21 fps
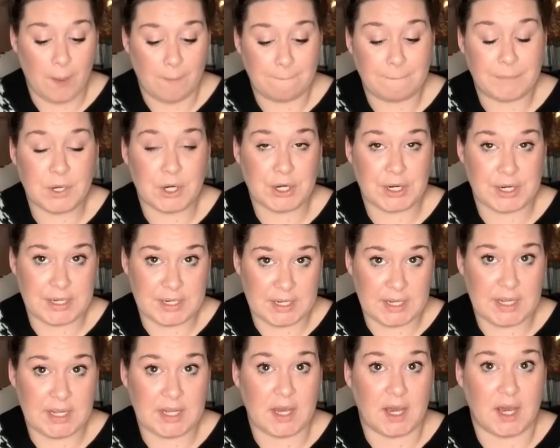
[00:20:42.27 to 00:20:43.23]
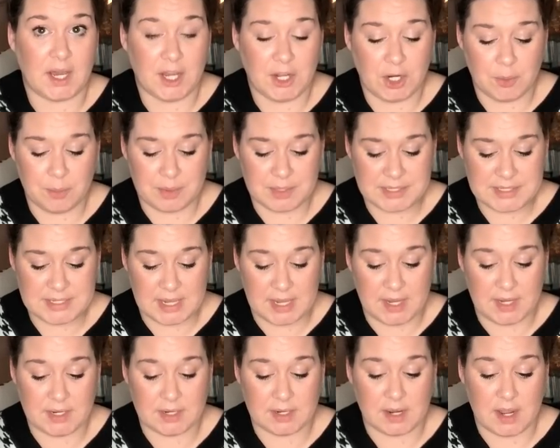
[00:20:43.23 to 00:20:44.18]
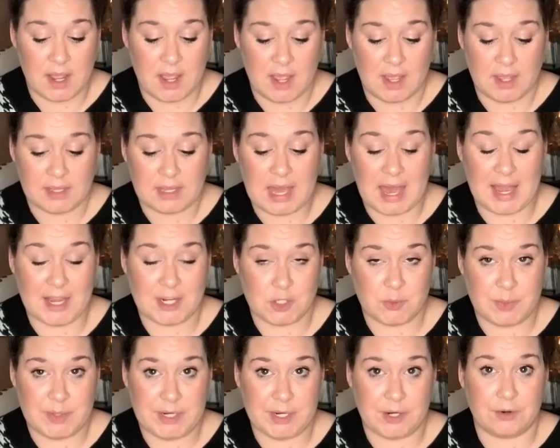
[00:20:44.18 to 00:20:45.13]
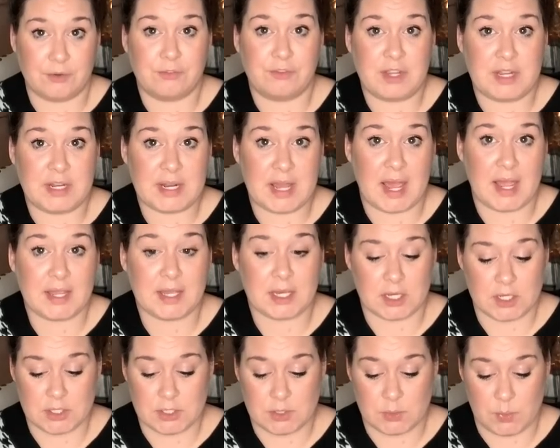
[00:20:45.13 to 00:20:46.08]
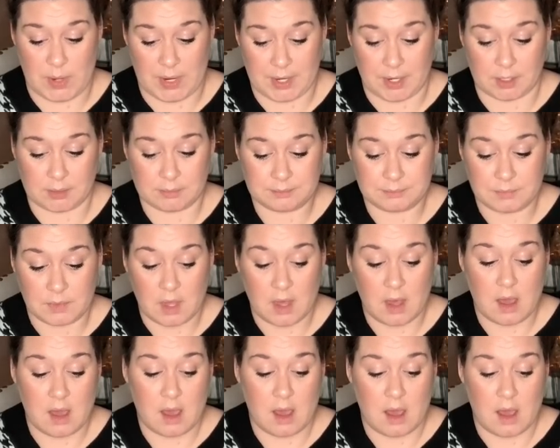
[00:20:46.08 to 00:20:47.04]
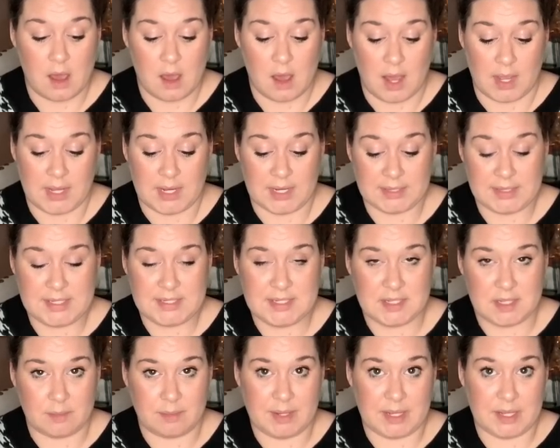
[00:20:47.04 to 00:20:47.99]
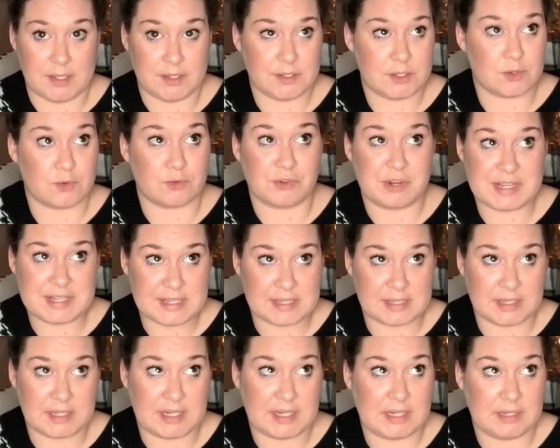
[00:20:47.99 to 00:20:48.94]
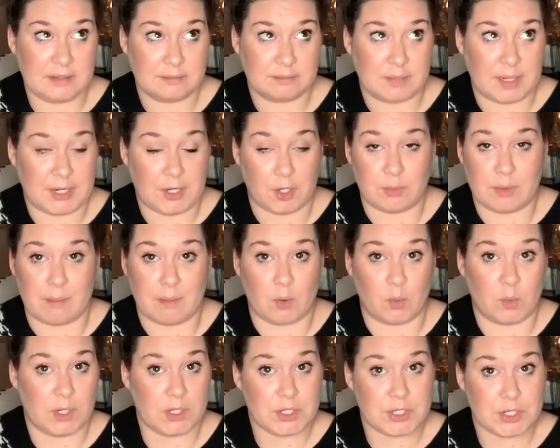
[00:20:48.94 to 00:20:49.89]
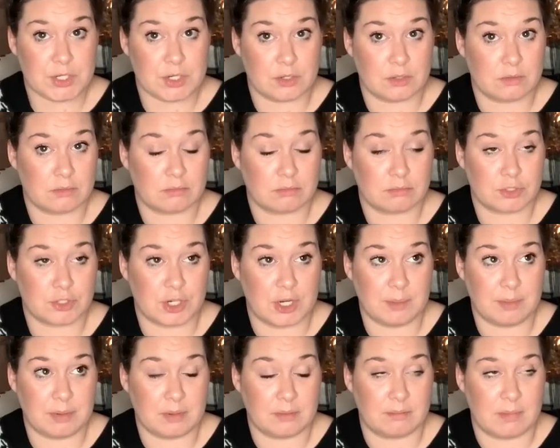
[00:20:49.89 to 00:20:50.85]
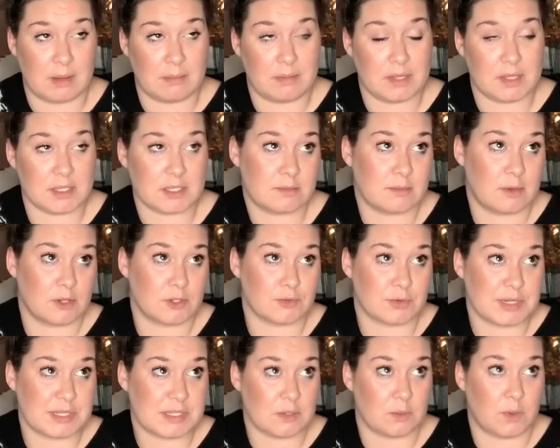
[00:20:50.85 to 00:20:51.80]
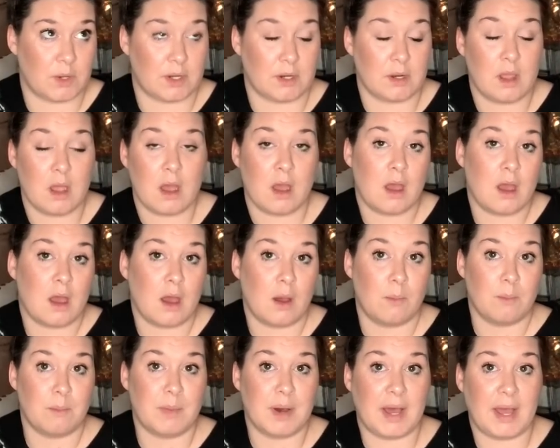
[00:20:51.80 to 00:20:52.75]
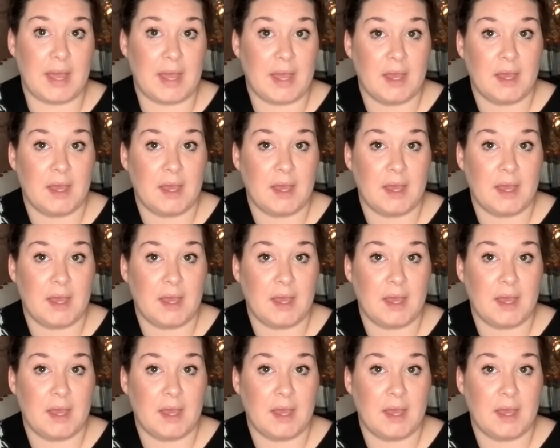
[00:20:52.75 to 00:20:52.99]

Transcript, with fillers: Burgundy 100% cashmere v-neck sweater. I got this at the bins recently. I don't remember which trip, maybe this most recent one, but